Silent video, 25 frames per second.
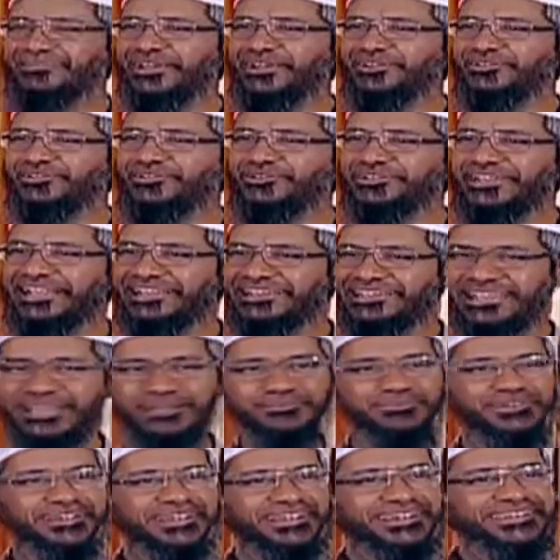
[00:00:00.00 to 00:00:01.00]
them that you tell
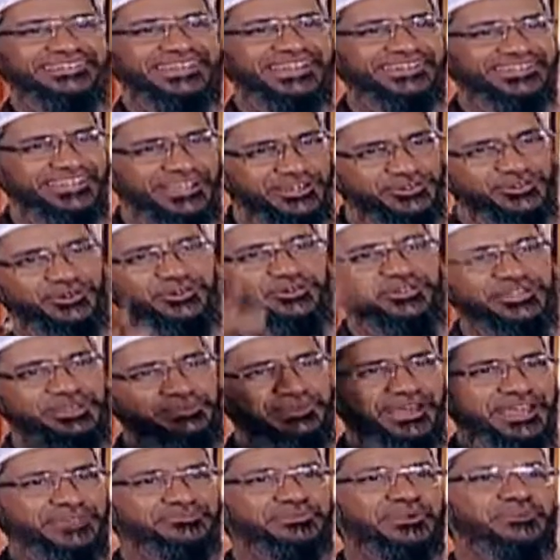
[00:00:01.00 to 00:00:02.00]
them that they should do
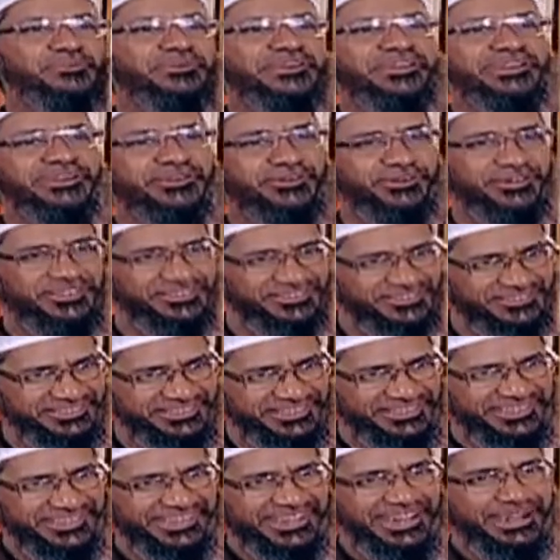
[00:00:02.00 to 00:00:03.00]
the marriage preparatory
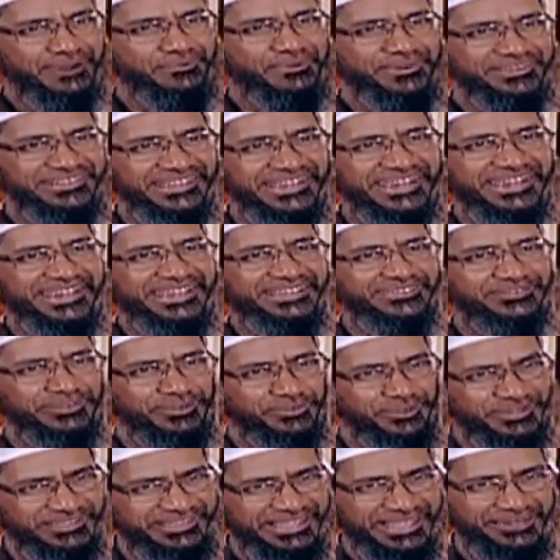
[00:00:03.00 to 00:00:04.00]
course. Among the
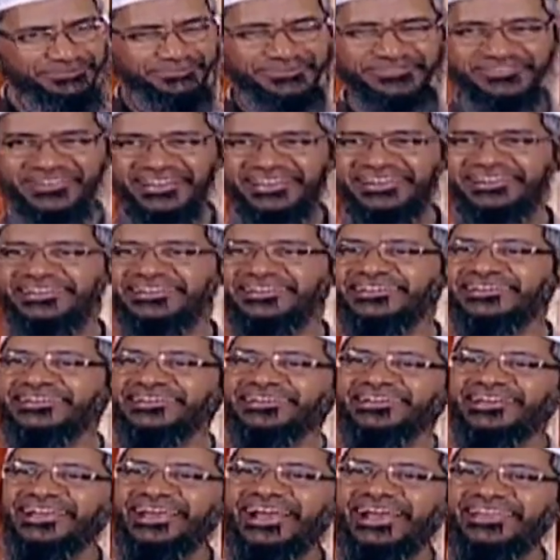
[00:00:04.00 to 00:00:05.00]
ladies, so both can be fine.
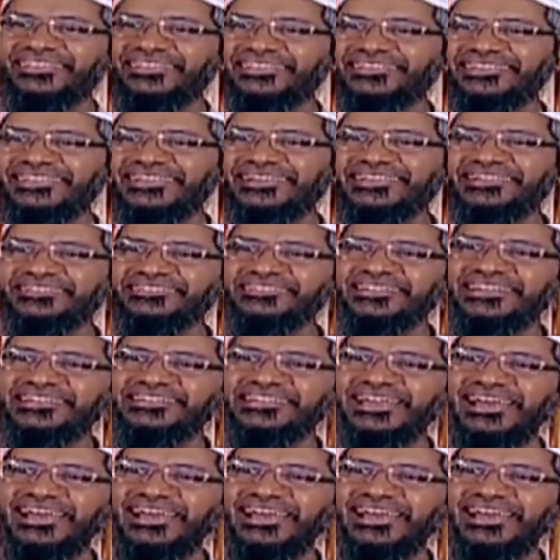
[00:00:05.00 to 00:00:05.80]
And the thing is